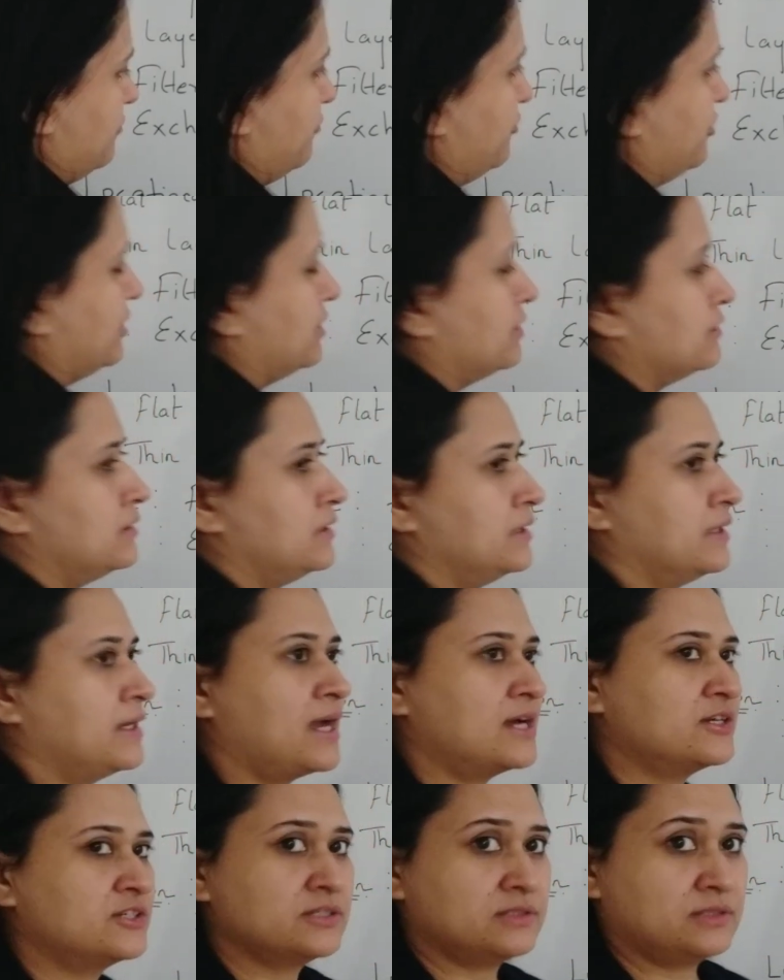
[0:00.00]
where the
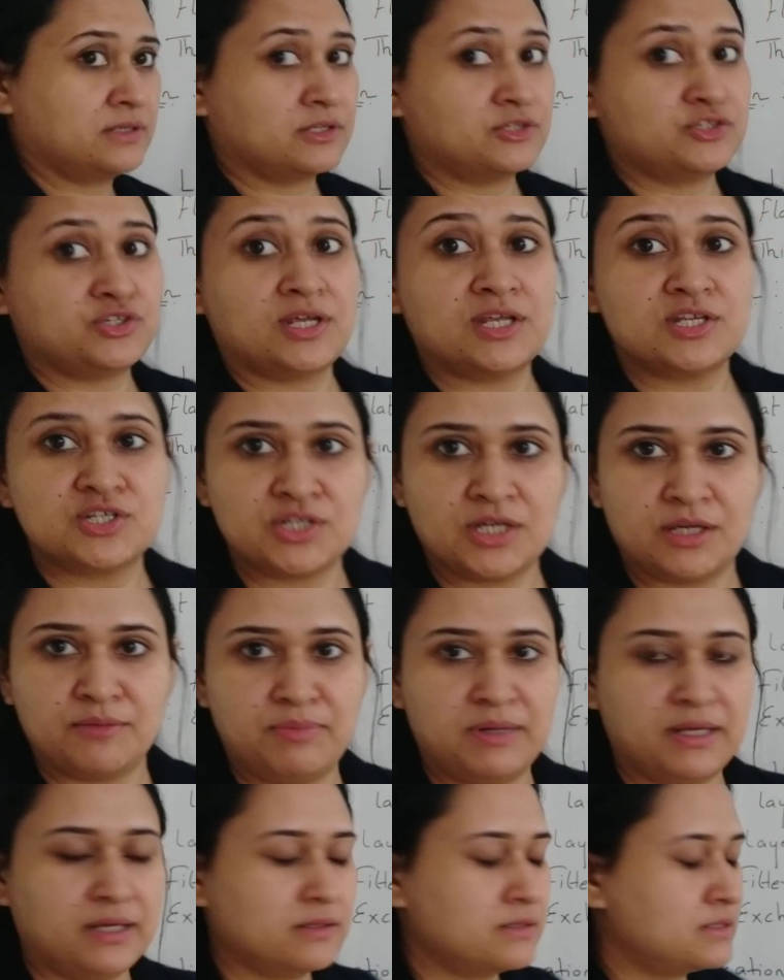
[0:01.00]
gaseous exchange
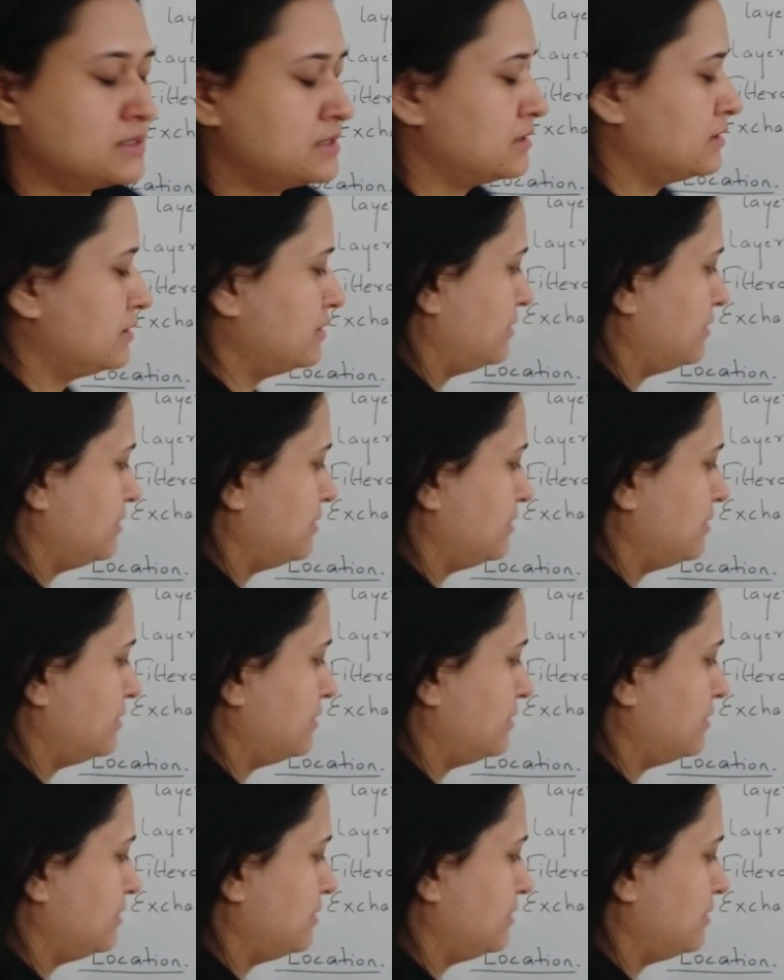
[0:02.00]
take place.